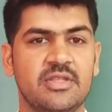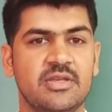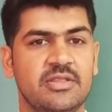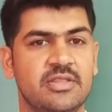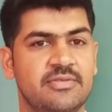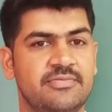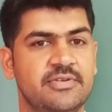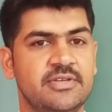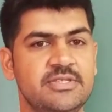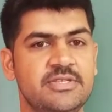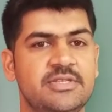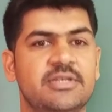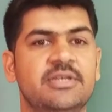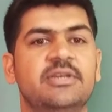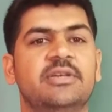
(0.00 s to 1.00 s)
The
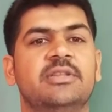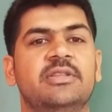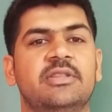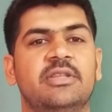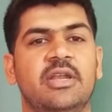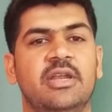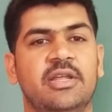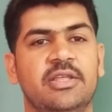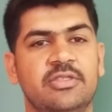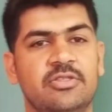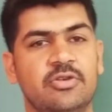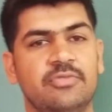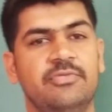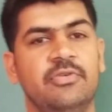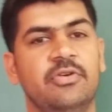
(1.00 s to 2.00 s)
first, the length
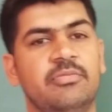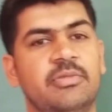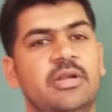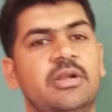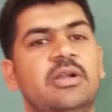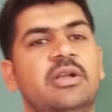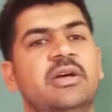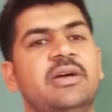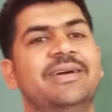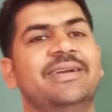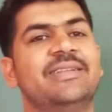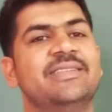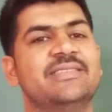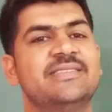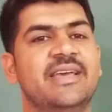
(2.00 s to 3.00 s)
of normal,
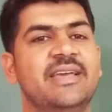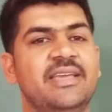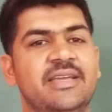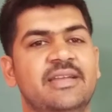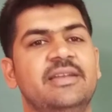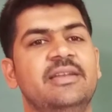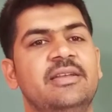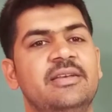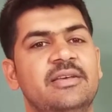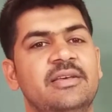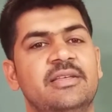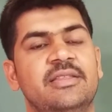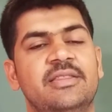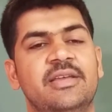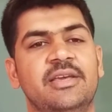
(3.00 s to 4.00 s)
and the second,
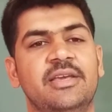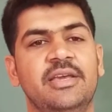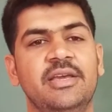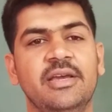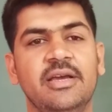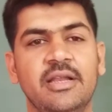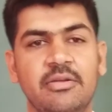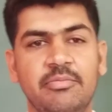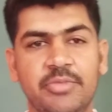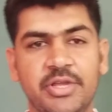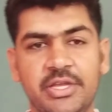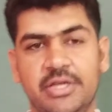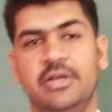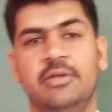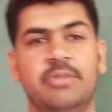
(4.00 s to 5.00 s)
the angle
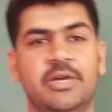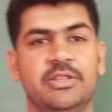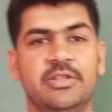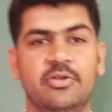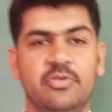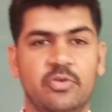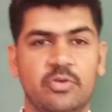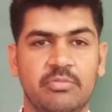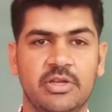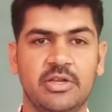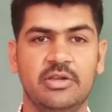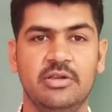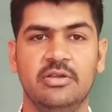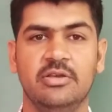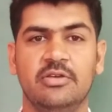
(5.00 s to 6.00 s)
made by the
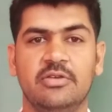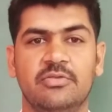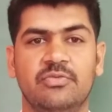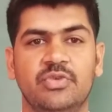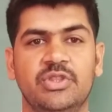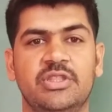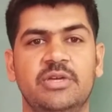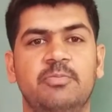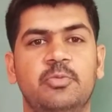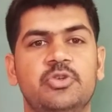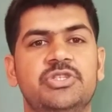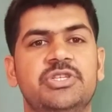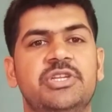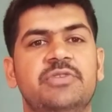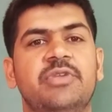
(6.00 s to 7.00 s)
normal with the
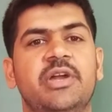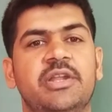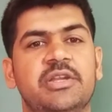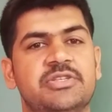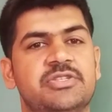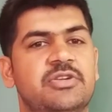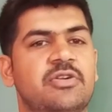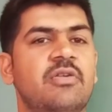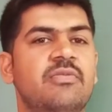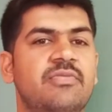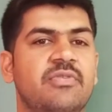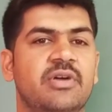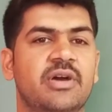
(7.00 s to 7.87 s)
positive direction of